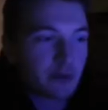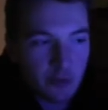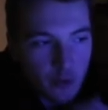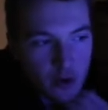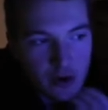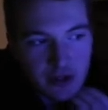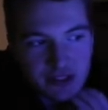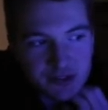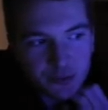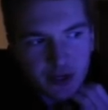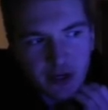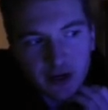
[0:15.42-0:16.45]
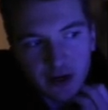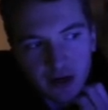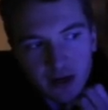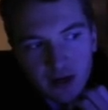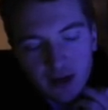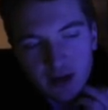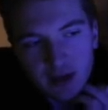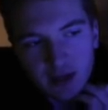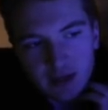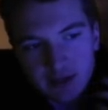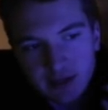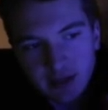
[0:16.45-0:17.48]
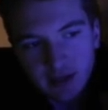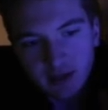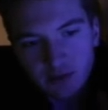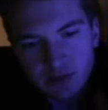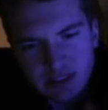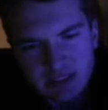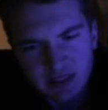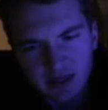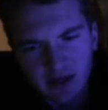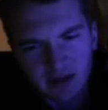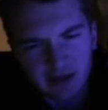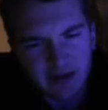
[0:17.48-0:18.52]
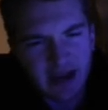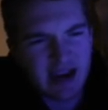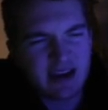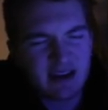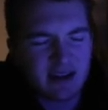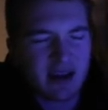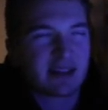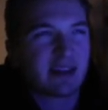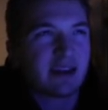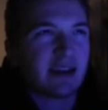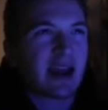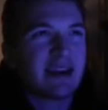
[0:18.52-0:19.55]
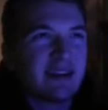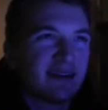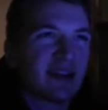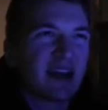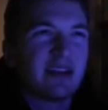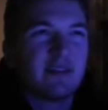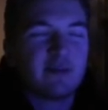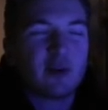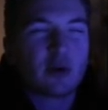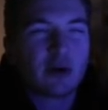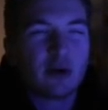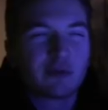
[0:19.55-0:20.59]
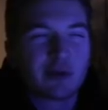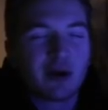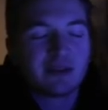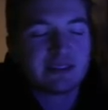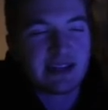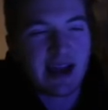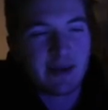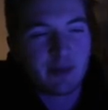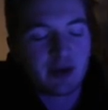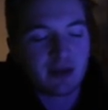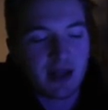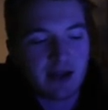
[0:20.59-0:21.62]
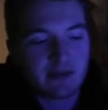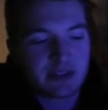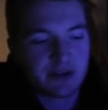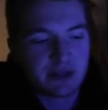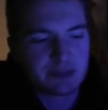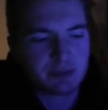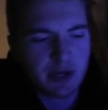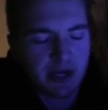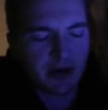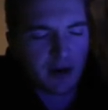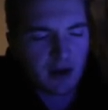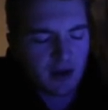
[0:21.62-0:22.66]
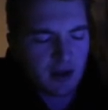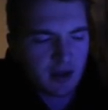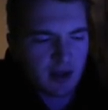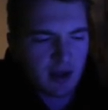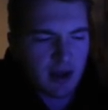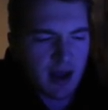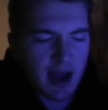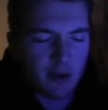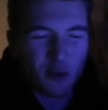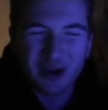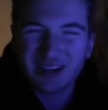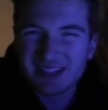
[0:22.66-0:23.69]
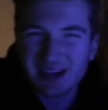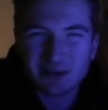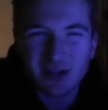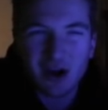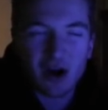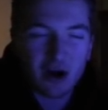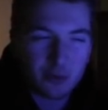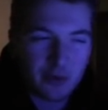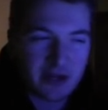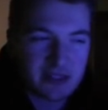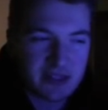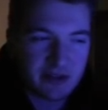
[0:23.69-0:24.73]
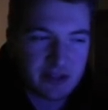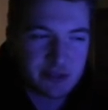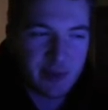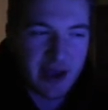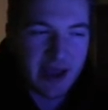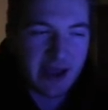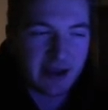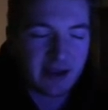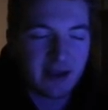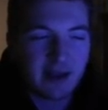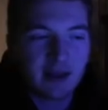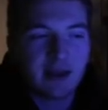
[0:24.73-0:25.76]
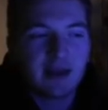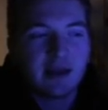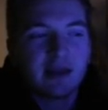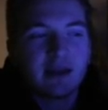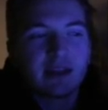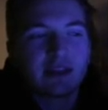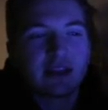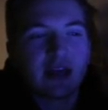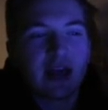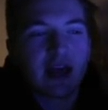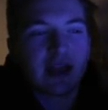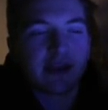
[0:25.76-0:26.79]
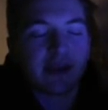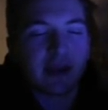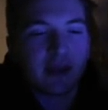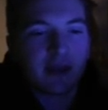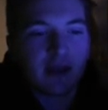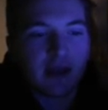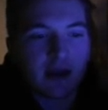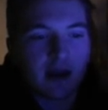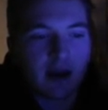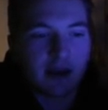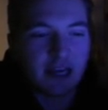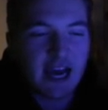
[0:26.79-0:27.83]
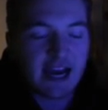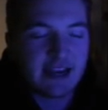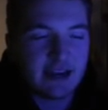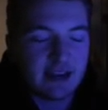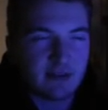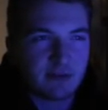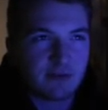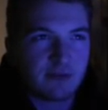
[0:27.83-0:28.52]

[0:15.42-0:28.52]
rewards were, it was a 90, I think a 90 to 94 overall Diamond Live Series player. I want to say it was a Hardware Series pack, then a 90